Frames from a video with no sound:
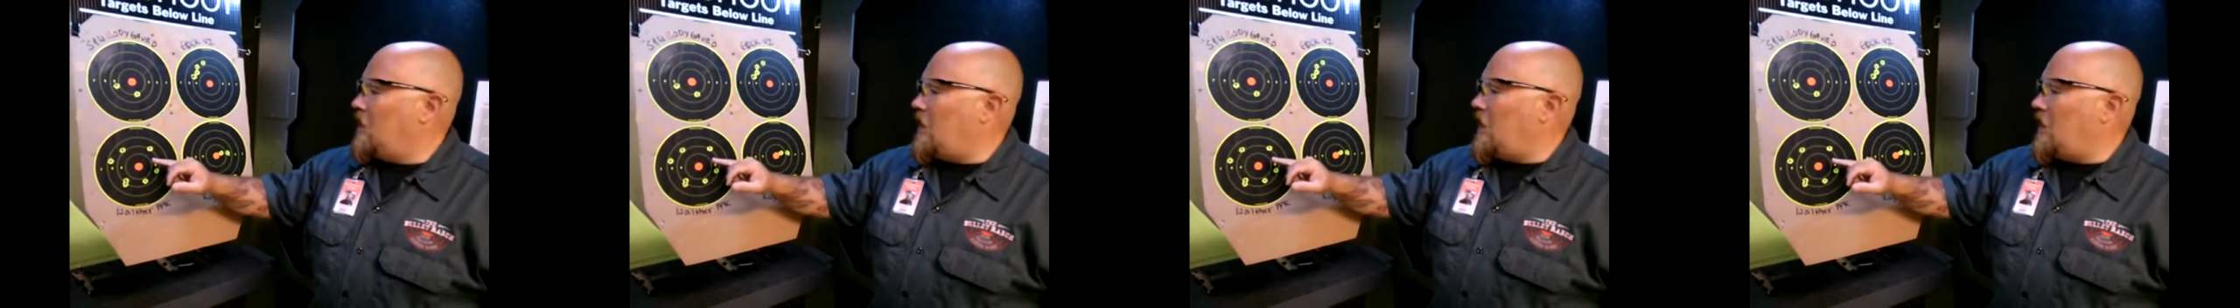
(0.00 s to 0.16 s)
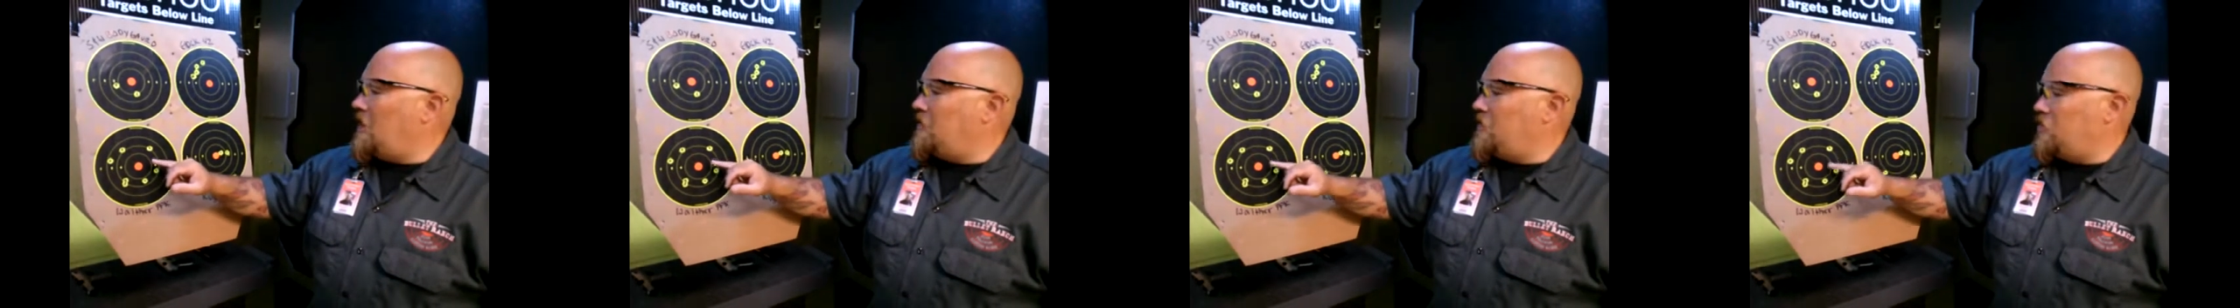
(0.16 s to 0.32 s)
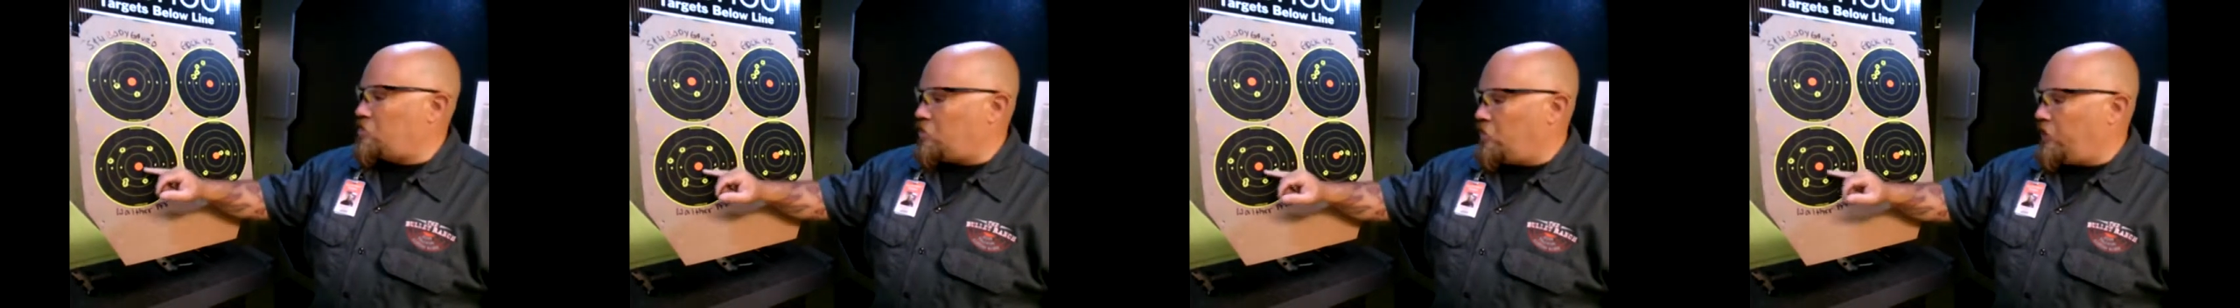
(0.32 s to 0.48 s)

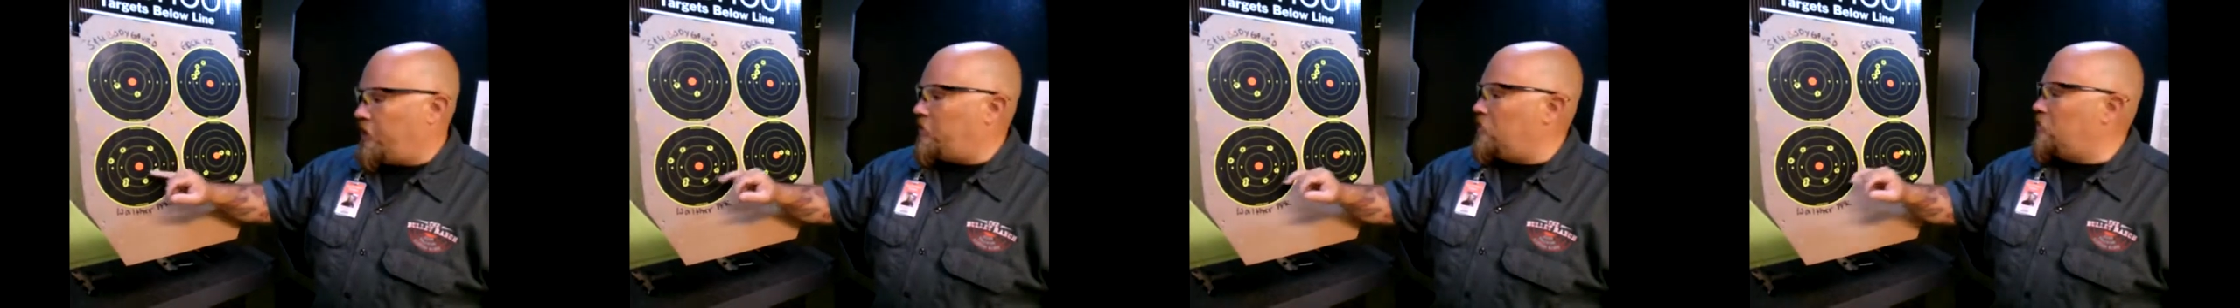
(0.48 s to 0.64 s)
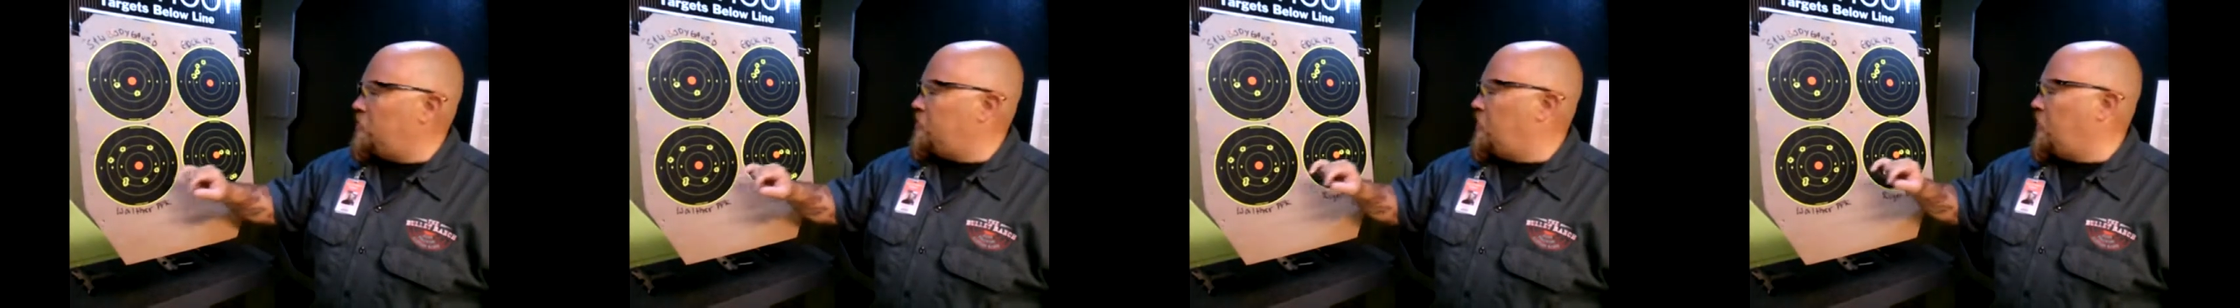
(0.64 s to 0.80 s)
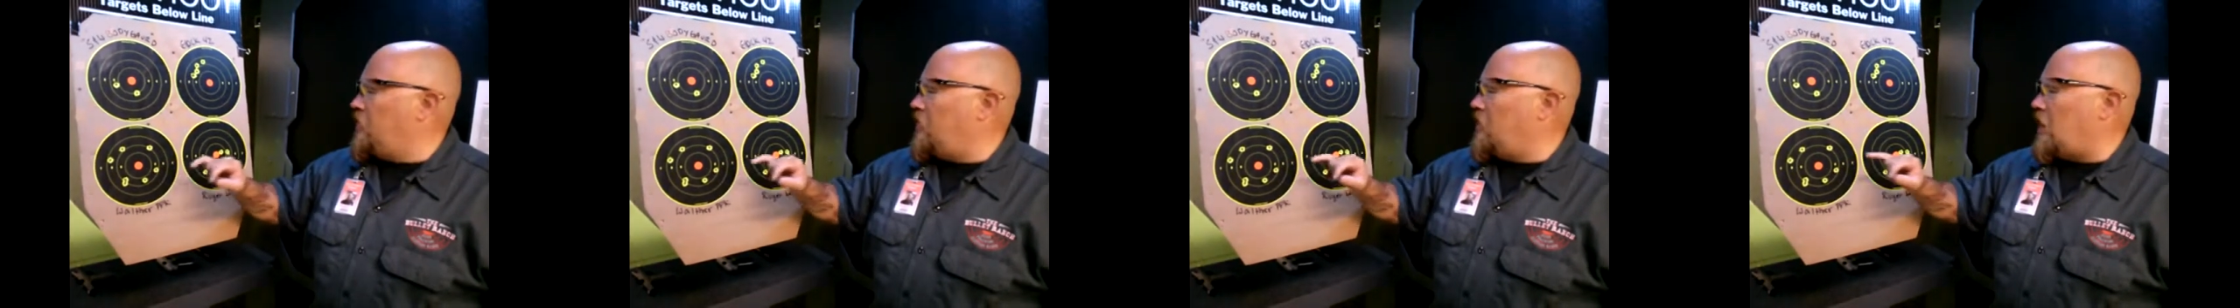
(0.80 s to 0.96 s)
The
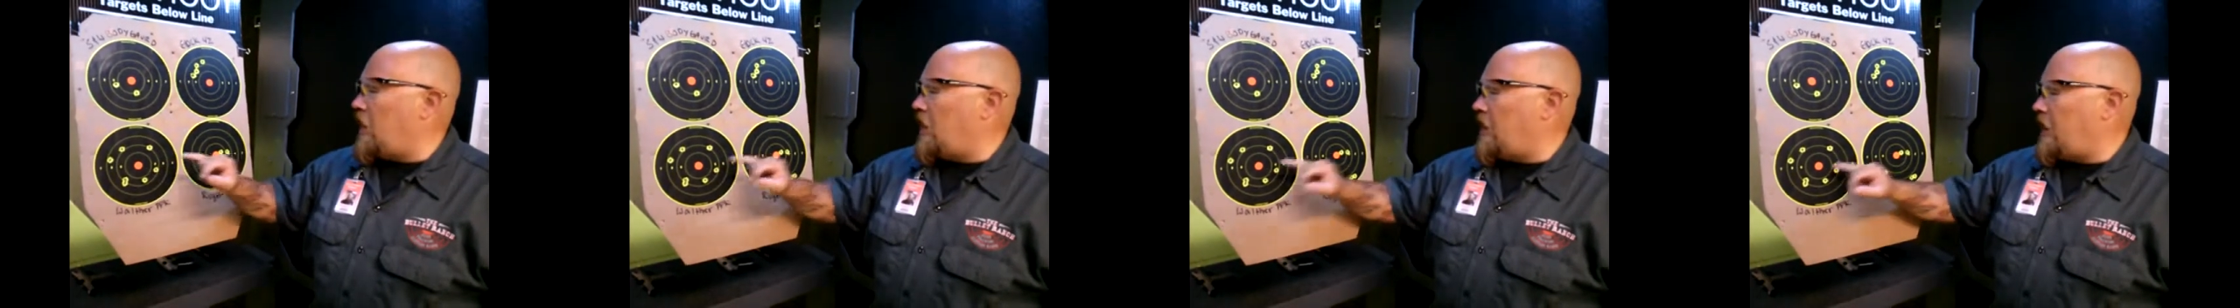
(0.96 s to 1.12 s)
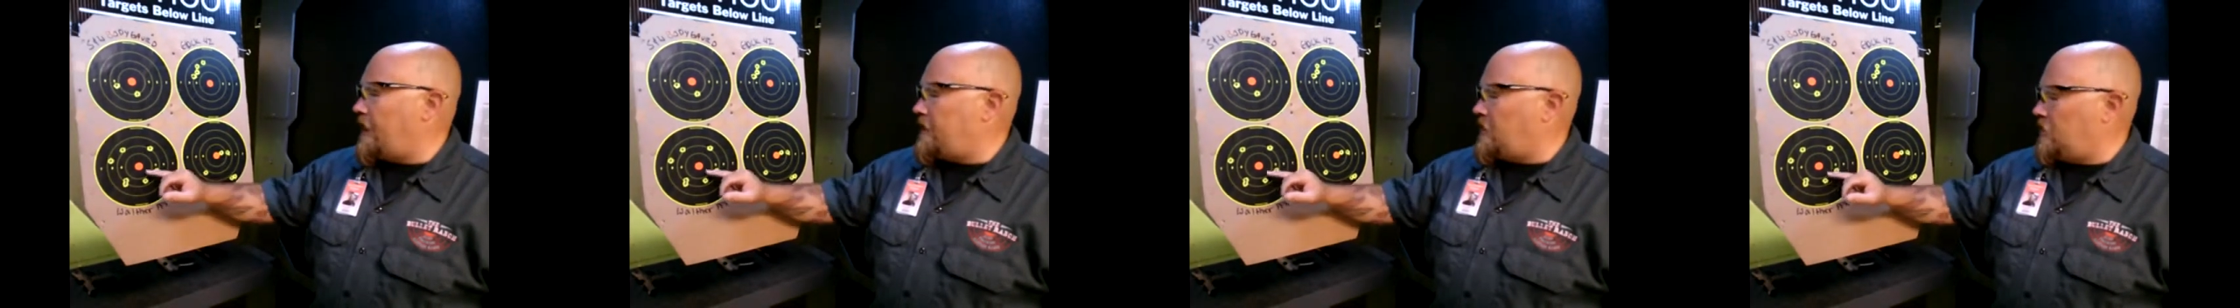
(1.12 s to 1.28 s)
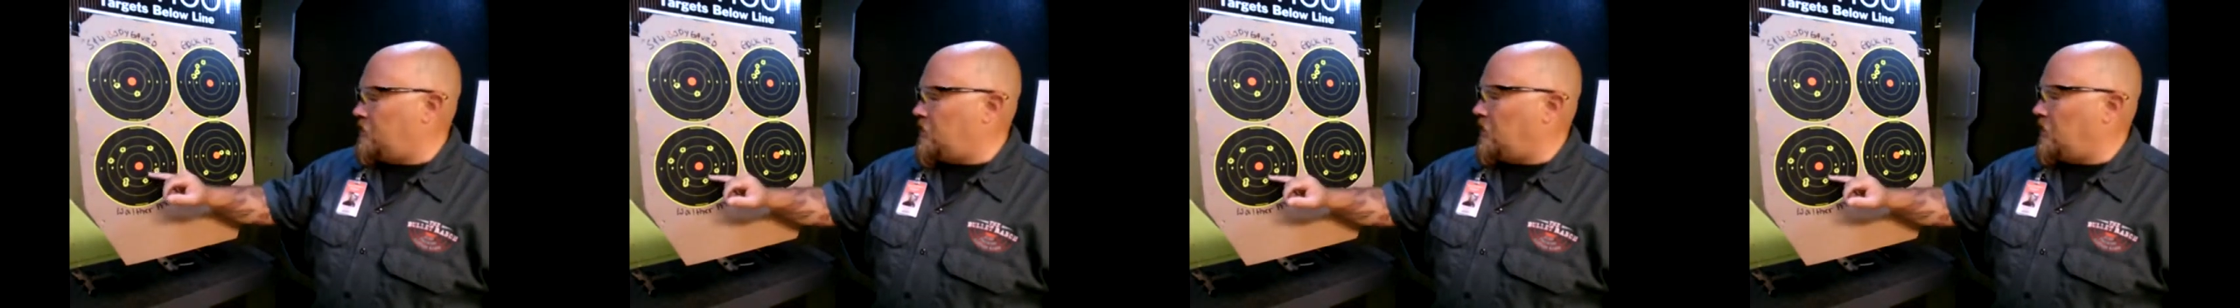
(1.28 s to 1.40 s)
trigger's good. I like